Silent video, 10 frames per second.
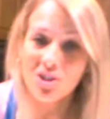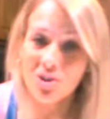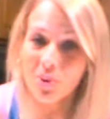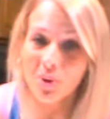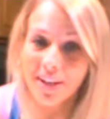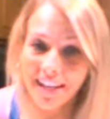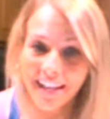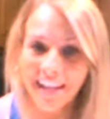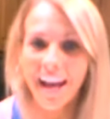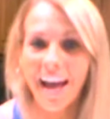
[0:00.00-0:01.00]

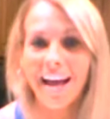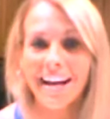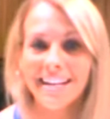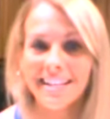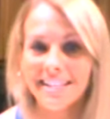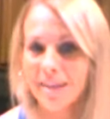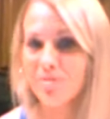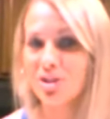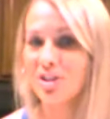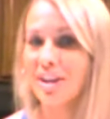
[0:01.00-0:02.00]
enjoy, and
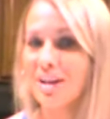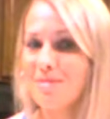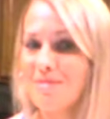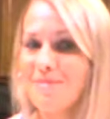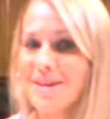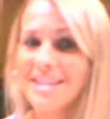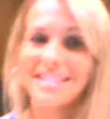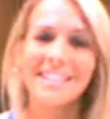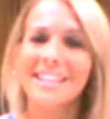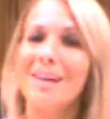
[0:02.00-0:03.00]
I'm sure they're going to be
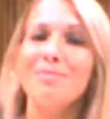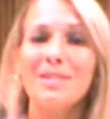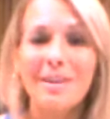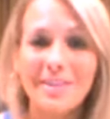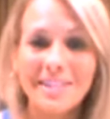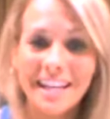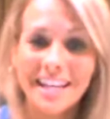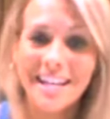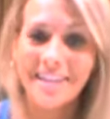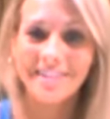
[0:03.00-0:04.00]
amazing. I'm so
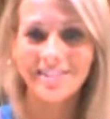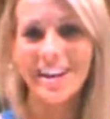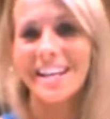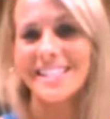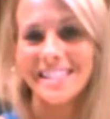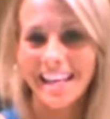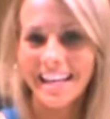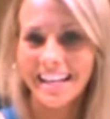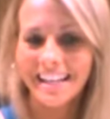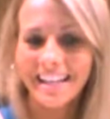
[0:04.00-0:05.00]
excited to hear what you guys
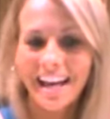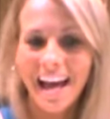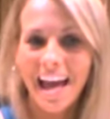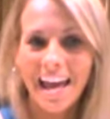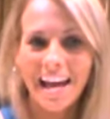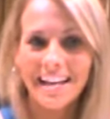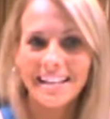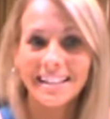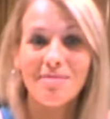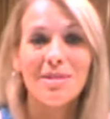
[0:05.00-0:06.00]
think,
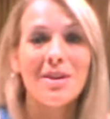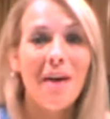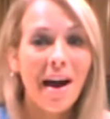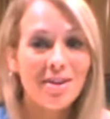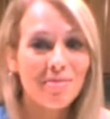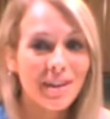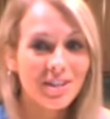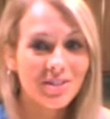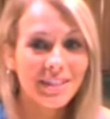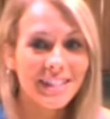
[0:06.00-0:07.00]
and let me know how you
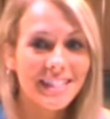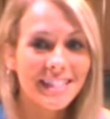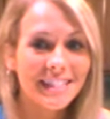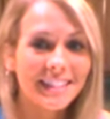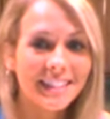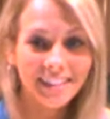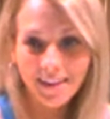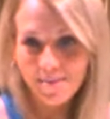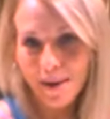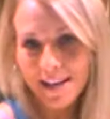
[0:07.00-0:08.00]
made yours.
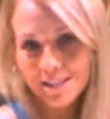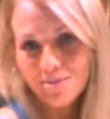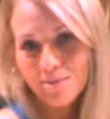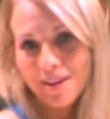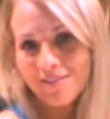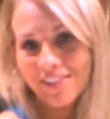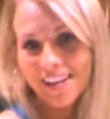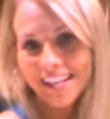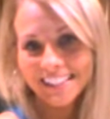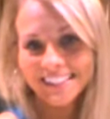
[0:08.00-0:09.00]
Bye,
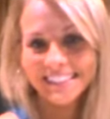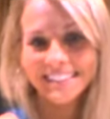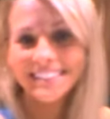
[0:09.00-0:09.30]
Superman Fit.